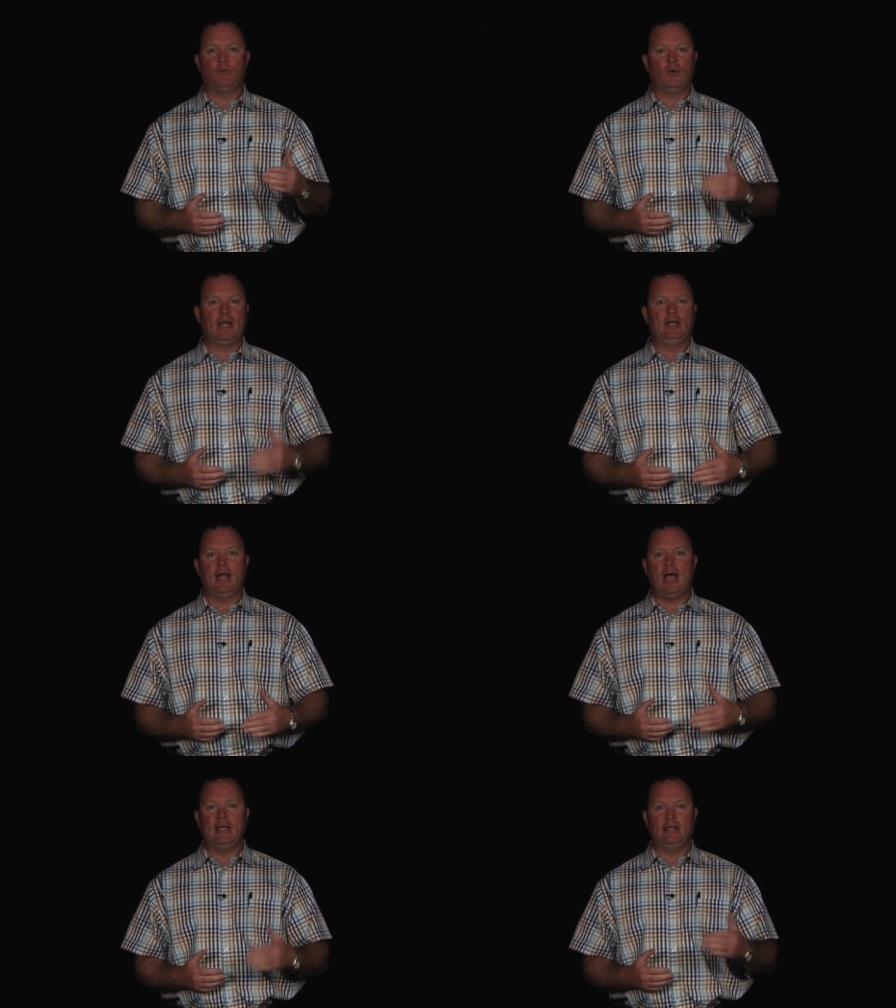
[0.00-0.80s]
red
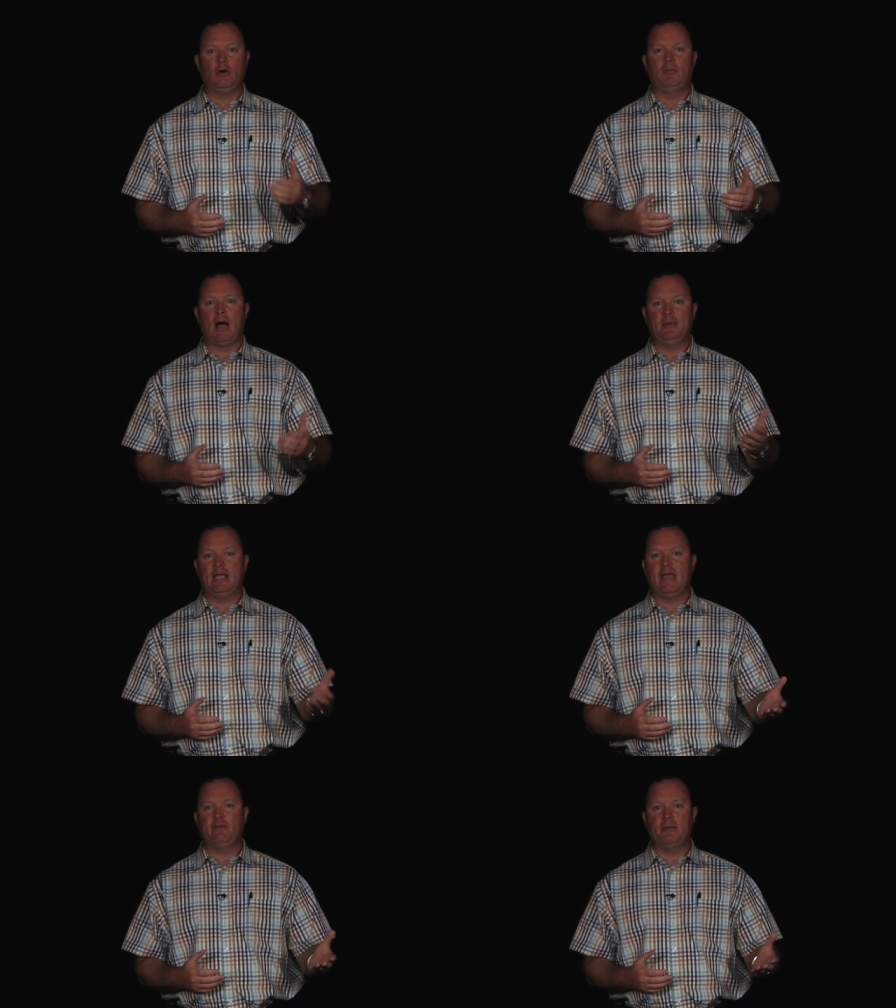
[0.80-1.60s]
line that Obama
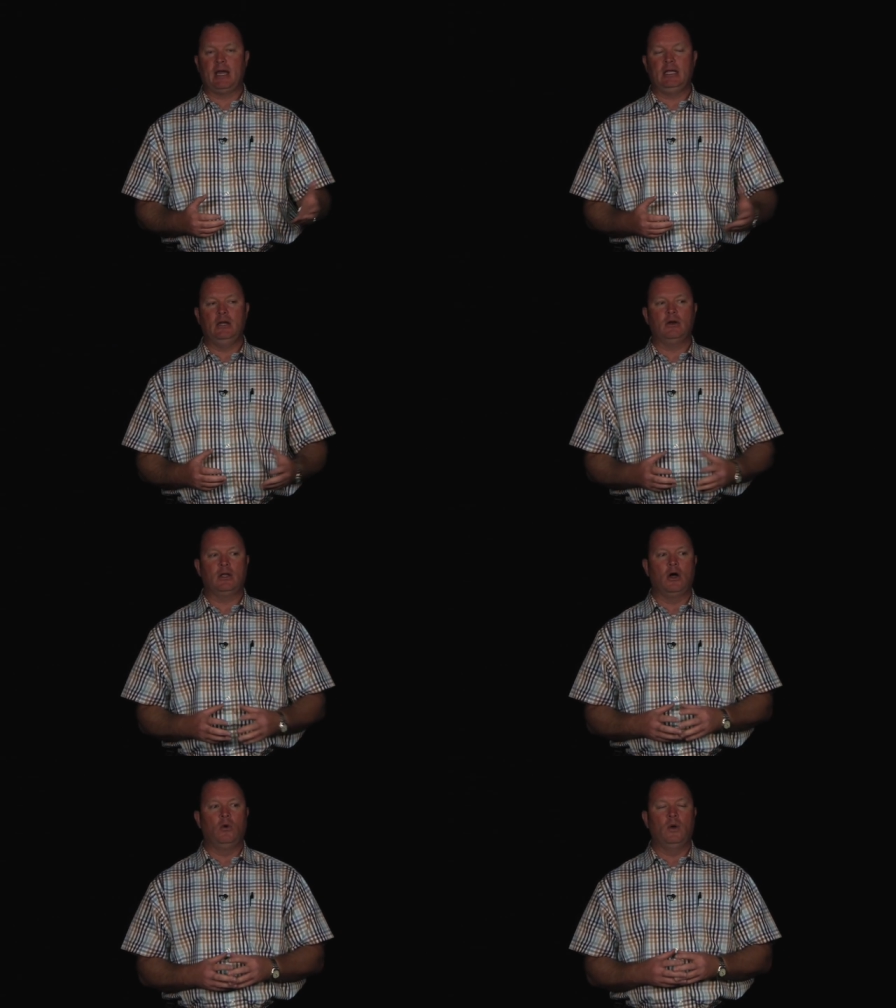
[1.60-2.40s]
gave about a year
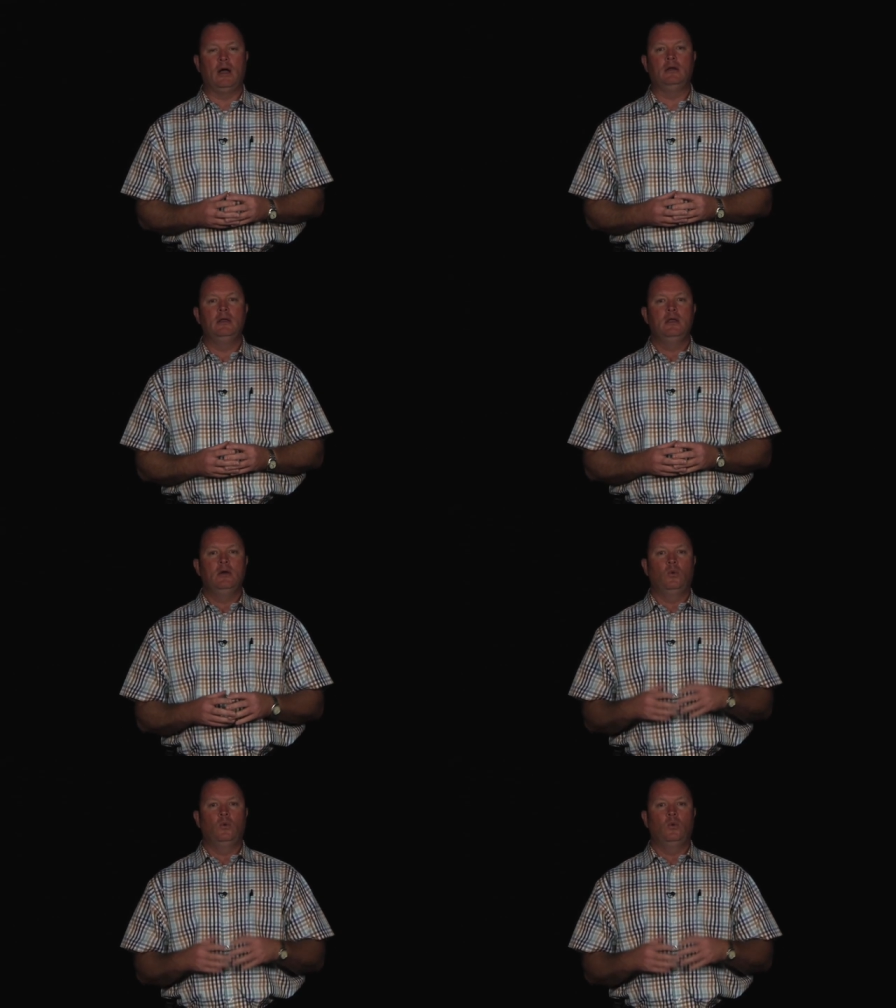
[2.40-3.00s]
ago, well,